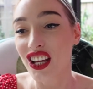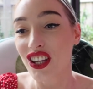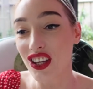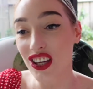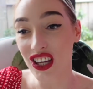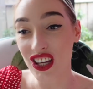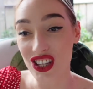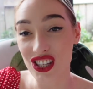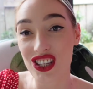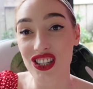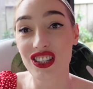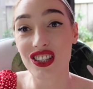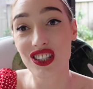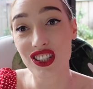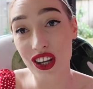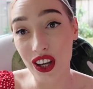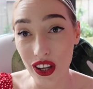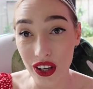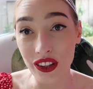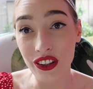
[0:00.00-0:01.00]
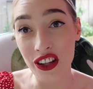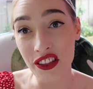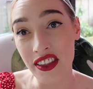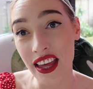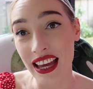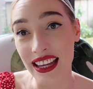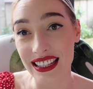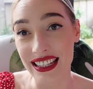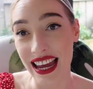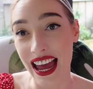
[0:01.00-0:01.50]
You can just turn on
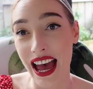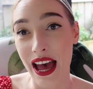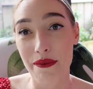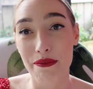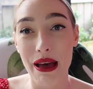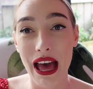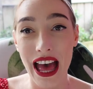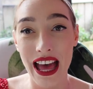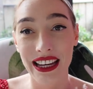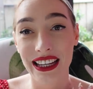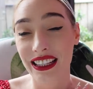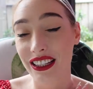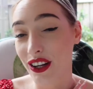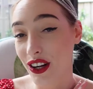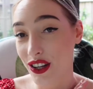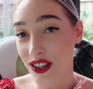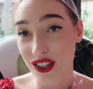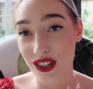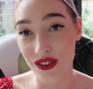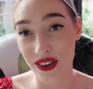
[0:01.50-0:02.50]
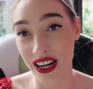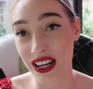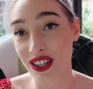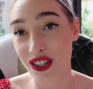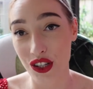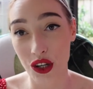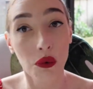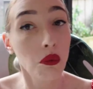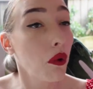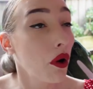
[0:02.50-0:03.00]
that tap and it goes straight
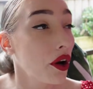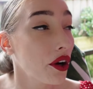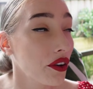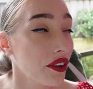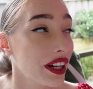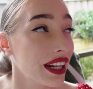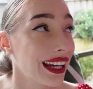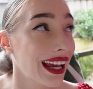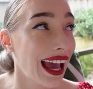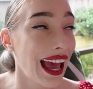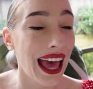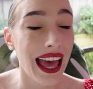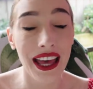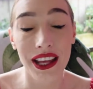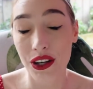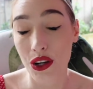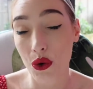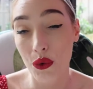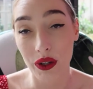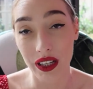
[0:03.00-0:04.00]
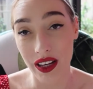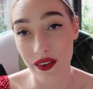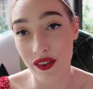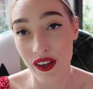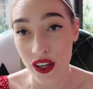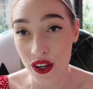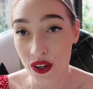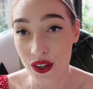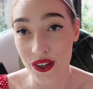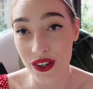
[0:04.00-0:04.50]
into your watering can or whatever
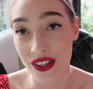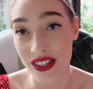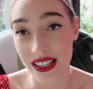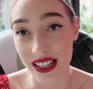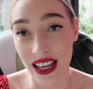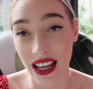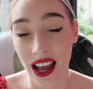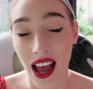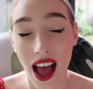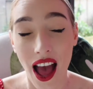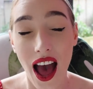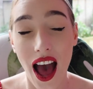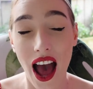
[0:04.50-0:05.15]
you're using.